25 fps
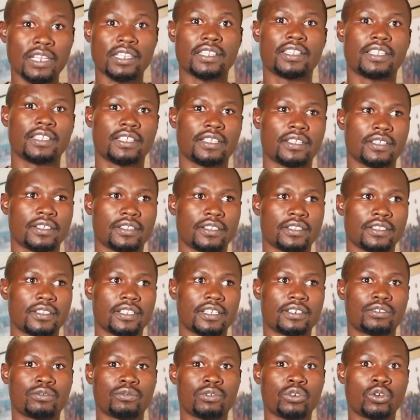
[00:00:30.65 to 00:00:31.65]
thing
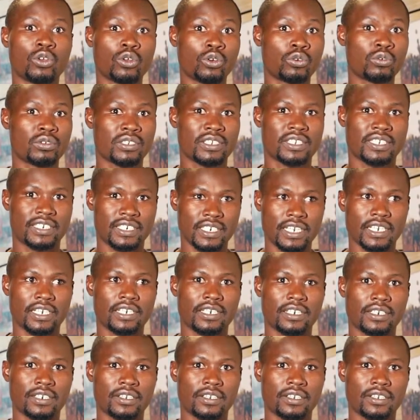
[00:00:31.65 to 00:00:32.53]
that will always stand: